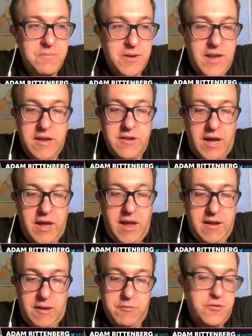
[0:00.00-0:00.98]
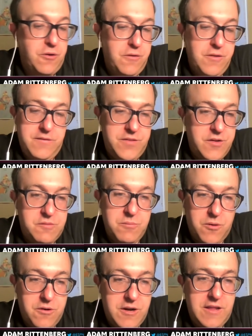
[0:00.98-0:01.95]
But I was told even this
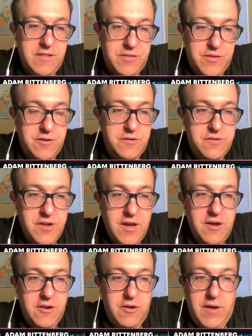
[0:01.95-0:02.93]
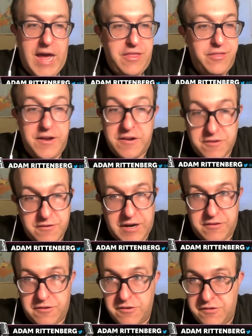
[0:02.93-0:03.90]
morning that there's athletic
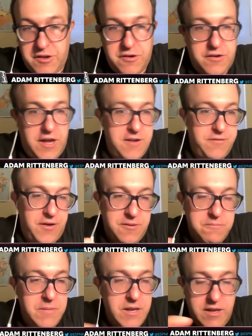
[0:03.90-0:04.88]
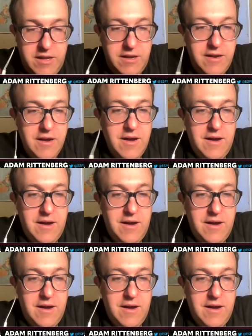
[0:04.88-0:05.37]
directors that are kind of on a mini